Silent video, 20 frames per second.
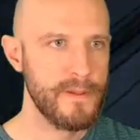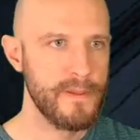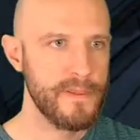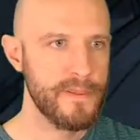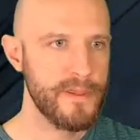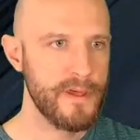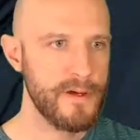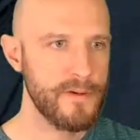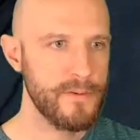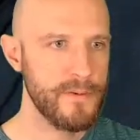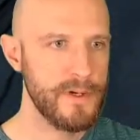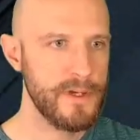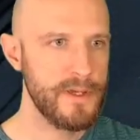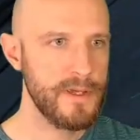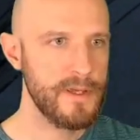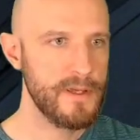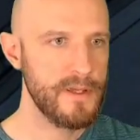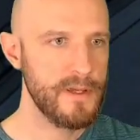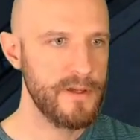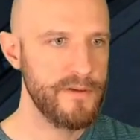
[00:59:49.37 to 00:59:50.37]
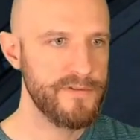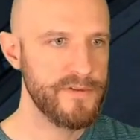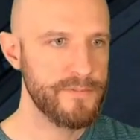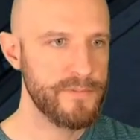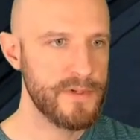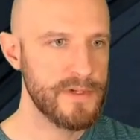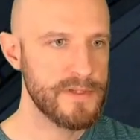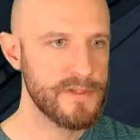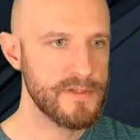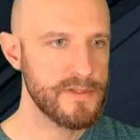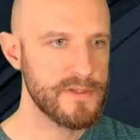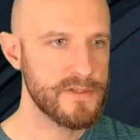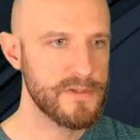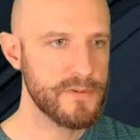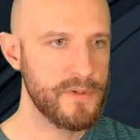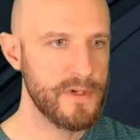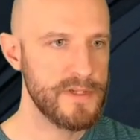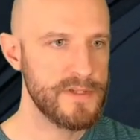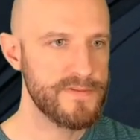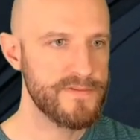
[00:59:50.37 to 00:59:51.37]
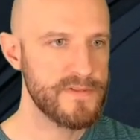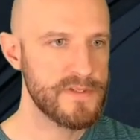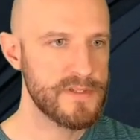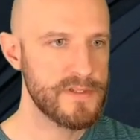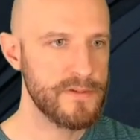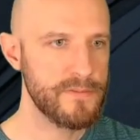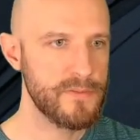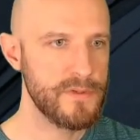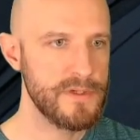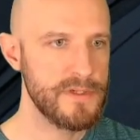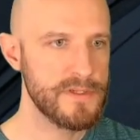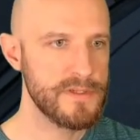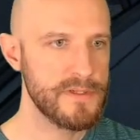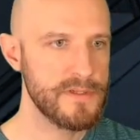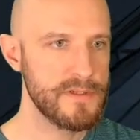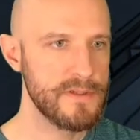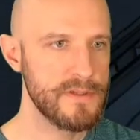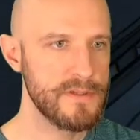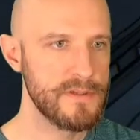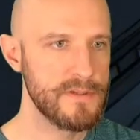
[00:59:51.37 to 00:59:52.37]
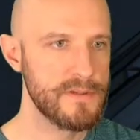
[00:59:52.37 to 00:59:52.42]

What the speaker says: That way, I have to press this twice for some reason.